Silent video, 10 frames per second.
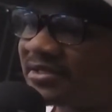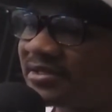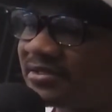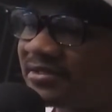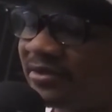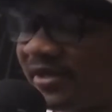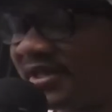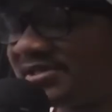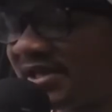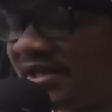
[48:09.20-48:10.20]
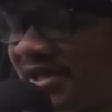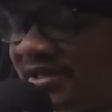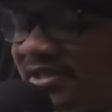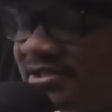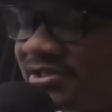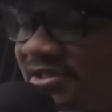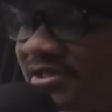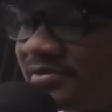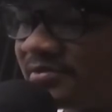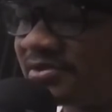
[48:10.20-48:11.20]
Oh, I guess I did just get
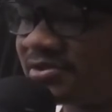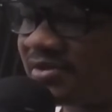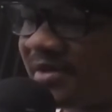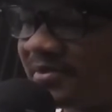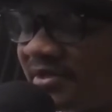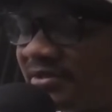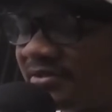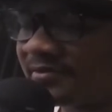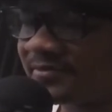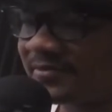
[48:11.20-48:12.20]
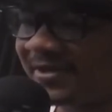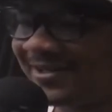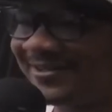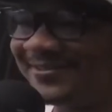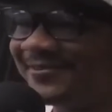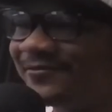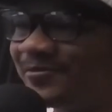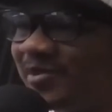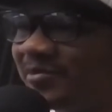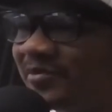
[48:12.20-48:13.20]
describing like the
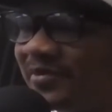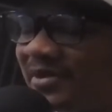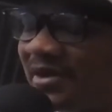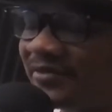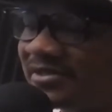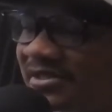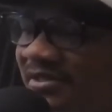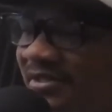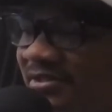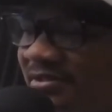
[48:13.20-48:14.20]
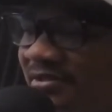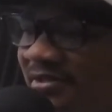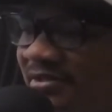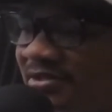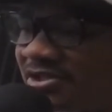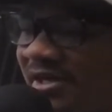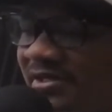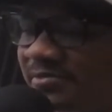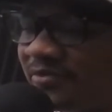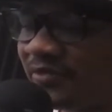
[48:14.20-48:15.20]
people how they're saying like the Chinese
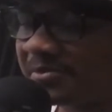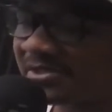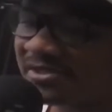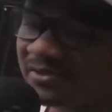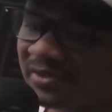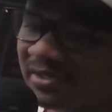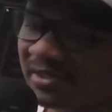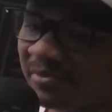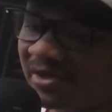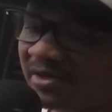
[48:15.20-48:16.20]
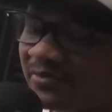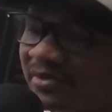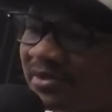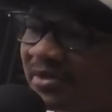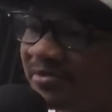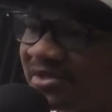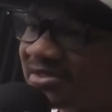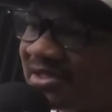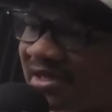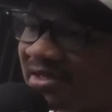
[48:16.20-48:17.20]
Performance Institute and the American one, but it's
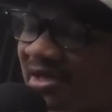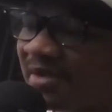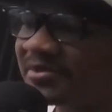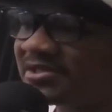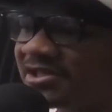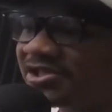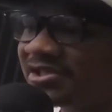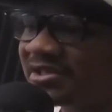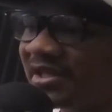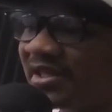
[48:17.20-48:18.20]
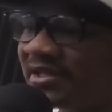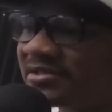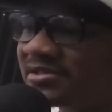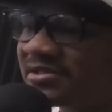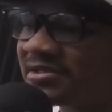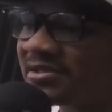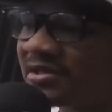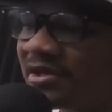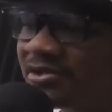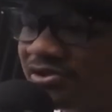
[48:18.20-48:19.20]
not a competition against
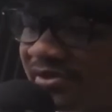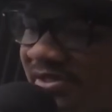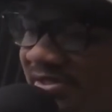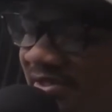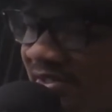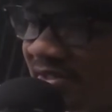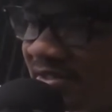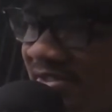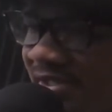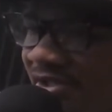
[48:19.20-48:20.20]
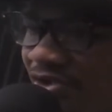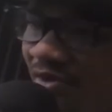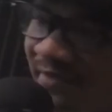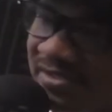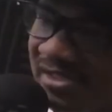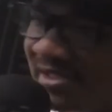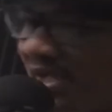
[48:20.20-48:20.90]
countries. Because like the UFC, all